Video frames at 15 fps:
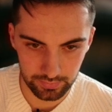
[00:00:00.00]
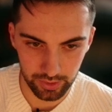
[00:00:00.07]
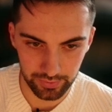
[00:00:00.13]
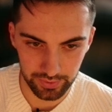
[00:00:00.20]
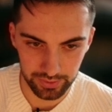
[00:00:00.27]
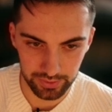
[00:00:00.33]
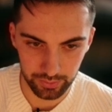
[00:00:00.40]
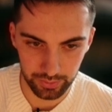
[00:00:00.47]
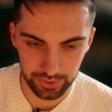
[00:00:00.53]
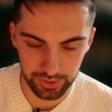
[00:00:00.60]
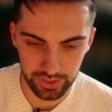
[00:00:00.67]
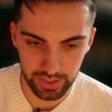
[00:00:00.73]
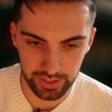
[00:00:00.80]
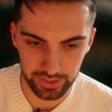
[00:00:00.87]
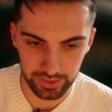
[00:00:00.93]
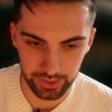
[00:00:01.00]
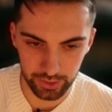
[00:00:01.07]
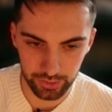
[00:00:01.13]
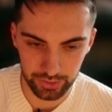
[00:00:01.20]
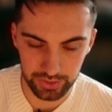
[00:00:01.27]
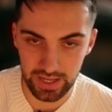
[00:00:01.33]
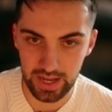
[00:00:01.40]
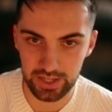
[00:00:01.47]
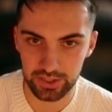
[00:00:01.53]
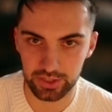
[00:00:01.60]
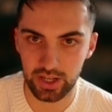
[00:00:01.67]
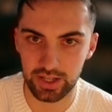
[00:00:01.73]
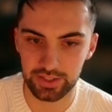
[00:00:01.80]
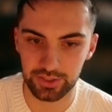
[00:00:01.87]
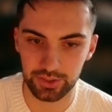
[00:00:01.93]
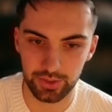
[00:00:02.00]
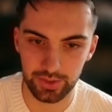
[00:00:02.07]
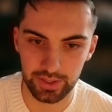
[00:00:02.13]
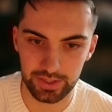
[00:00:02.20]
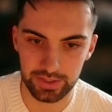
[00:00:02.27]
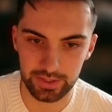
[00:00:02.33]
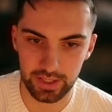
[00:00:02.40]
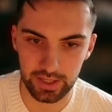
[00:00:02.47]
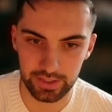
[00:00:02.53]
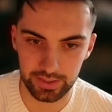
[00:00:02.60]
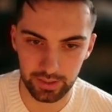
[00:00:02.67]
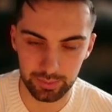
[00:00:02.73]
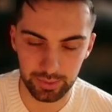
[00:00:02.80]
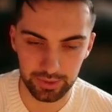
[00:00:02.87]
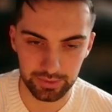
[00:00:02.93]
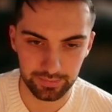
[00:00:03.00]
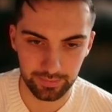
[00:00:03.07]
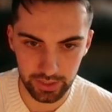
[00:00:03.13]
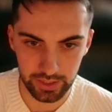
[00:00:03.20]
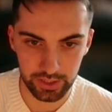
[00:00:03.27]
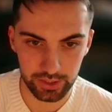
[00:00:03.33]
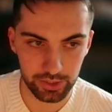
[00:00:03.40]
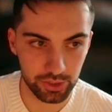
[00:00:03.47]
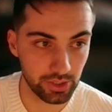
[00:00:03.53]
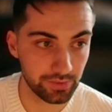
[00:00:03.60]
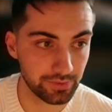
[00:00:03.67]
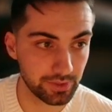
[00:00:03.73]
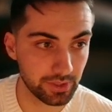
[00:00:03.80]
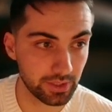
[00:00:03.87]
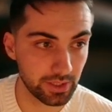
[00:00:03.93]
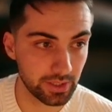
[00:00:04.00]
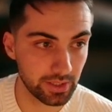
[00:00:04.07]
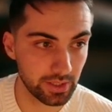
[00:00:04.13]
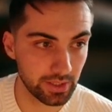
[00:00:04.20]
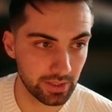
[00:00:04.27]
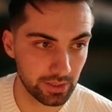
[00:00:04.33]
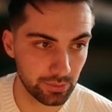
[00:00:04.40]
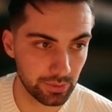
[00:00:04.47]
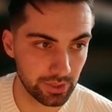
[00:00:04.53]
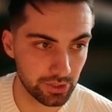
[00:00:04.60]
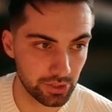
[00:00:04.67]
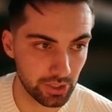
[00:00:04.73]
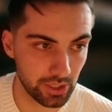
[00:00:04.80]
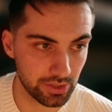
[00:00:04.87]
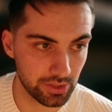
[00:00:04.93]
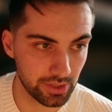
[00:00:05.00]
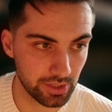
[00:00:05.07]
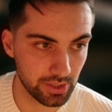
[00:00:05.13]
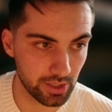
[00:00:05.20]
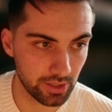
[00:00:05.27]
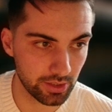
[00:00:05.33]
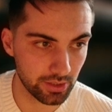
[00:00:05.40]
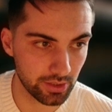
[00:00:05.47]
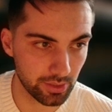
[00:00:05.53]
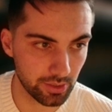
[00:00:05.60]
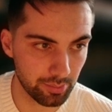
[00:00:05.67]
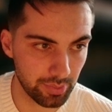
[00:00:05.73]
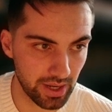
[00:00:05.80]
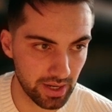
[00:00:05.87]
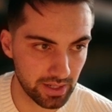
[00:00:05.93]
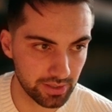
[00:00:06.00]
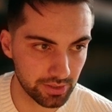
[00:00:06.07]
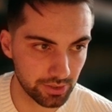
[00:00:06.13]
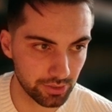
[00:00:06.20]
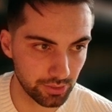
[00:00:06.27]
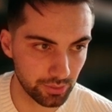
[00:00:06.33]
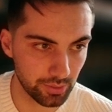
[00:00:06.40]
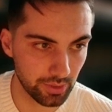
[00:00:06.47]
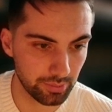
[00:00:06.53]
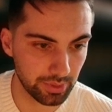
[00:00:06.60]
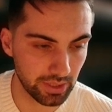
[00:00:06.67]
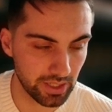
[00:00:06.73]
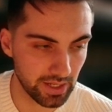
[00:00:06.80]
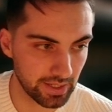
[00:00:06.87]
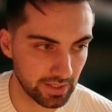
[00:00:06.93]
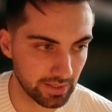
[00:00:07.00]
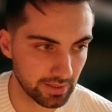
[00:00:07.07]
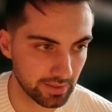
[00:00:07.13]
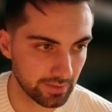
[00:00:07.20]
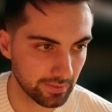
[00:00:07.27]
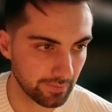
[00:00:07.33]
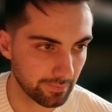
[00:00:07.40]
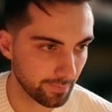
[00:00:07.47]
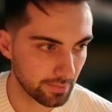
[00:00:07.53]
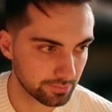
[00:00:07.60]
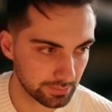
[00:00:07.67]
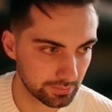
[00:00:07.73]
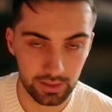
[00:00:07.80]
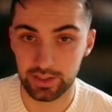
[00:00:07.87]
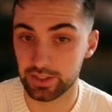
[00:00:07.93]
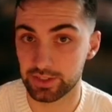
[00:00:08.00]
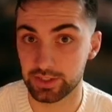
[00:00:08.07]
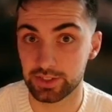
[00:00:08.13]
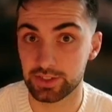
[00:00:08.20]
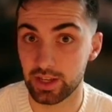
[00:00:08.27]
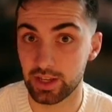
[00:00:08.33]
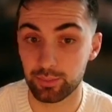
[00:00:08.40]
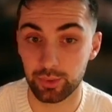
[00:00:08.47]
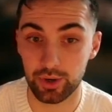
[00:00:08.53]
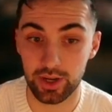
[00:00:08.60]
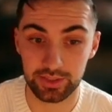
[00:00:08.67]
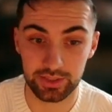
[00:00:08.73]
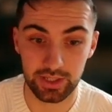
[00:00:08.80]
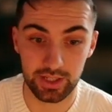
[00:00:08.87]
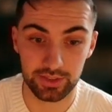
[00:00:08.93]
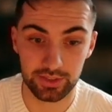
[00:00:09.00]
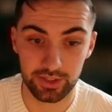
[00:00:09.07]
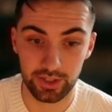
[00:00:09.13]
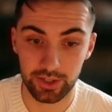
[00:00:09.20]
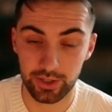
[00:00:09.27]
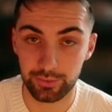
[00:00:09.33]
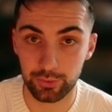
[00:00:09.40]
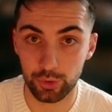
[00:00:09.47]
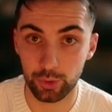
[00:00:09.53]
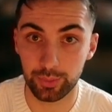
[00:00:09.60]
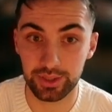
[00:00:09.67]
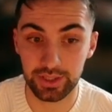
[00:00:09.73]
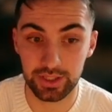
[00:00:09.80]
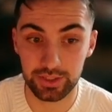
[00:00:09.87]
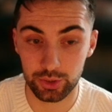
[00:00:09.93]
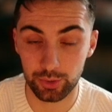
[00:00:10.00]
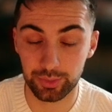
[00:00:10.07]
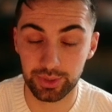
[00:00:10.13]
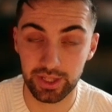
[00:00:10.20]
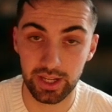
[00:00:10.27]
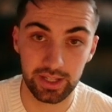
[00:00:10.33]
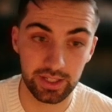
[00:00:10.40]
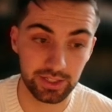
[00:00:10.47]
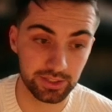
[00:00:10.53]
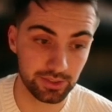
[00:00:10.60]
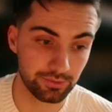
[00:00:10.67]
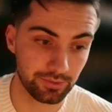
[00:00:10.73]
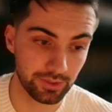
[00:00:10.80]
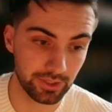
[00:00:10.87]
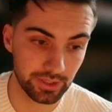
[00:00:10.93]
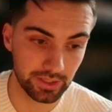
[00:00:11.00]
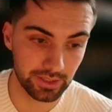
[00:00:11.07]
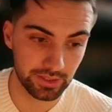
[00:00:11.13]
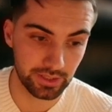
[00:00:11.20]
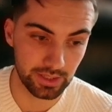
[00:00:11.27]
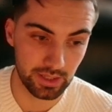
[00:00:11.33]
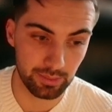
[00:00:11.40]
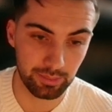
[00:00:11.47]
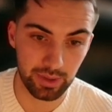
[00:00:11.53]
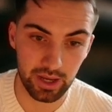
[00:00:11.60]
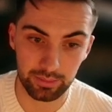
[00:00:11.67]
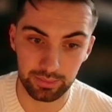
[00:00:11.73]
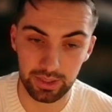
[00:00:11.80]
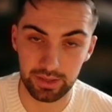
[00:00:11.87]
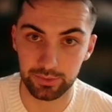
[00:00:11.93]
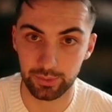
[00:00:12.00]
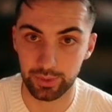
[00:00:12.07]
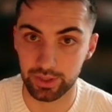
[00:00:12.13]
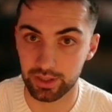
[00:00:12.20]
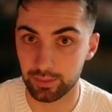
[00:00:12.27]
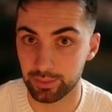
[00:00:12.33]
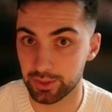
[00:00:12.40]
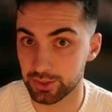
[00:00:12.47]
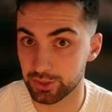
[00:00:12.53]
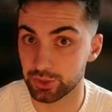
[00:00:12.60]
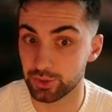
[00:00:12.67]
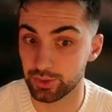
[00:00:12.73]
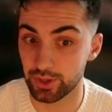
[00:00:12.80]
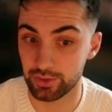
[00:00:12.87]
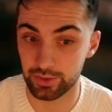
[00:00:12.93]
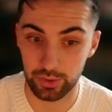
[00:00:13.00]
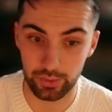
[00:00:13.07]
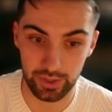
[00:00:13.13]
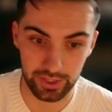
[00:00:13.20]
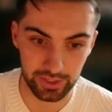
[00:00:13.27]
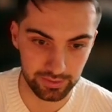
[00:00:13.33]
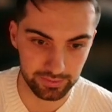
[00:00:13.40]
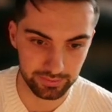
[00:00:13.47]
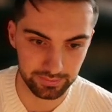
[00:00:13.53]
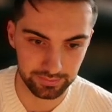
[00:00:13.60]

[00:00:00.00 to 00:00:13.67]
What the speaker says: Perfect. Once you're getting those dashed lines, you know that it's lined up. Click, Shift click, and then we can change the color back to black. And then it's the same process of grouping this, duplicating to fill in the bottom left wing. I'm gonna just do that real quick.